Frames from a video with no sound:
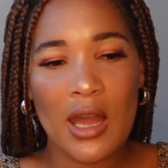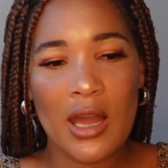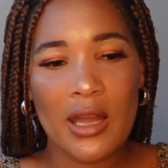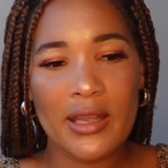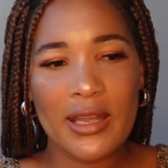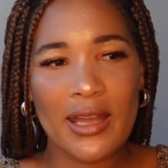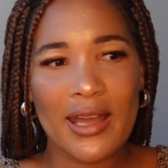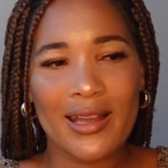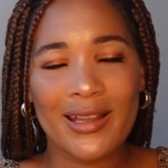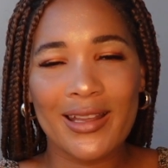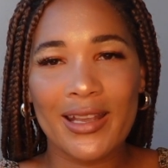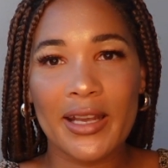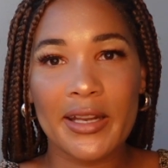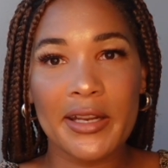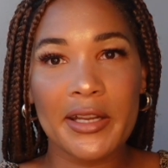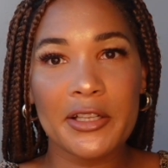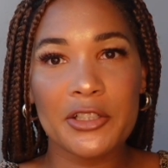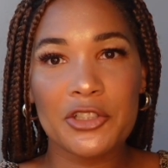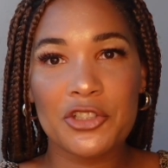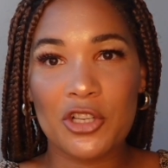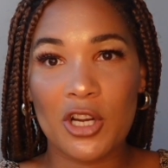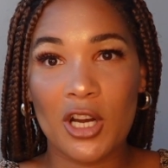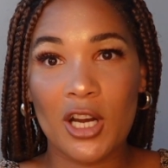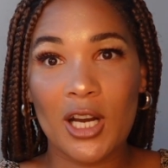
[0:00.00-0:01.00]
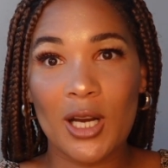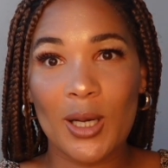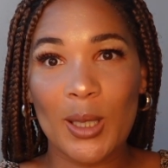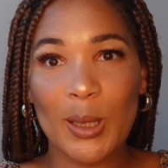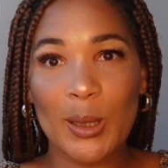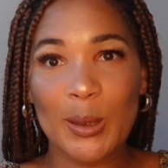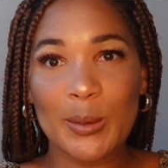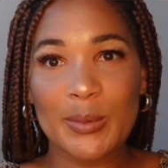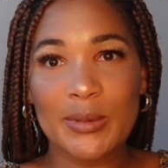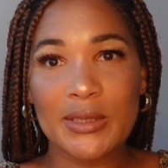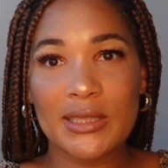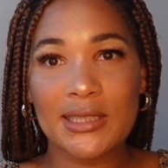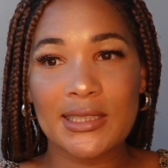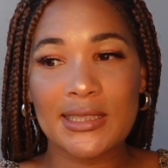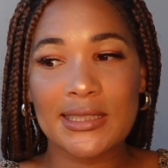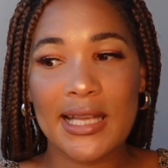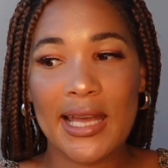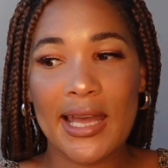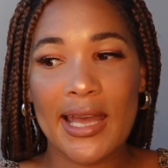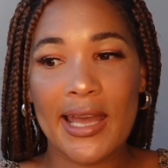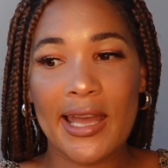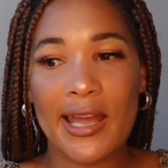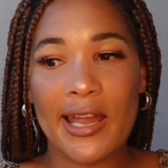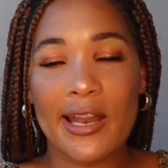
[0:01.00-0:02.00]
yeah, getting jobs
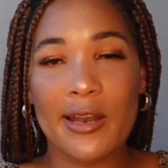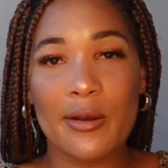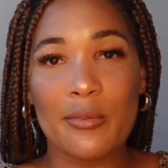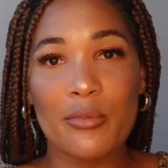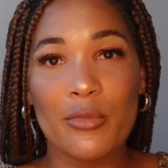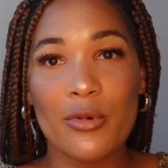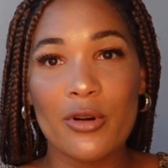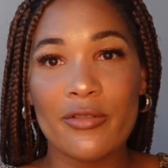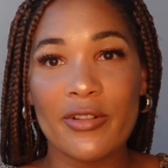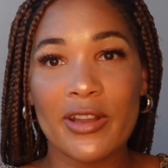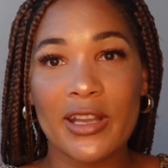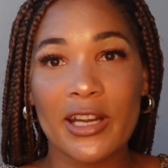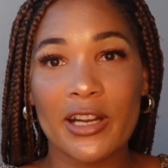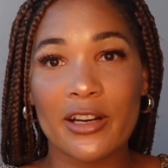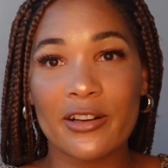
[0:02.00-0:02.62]
and moving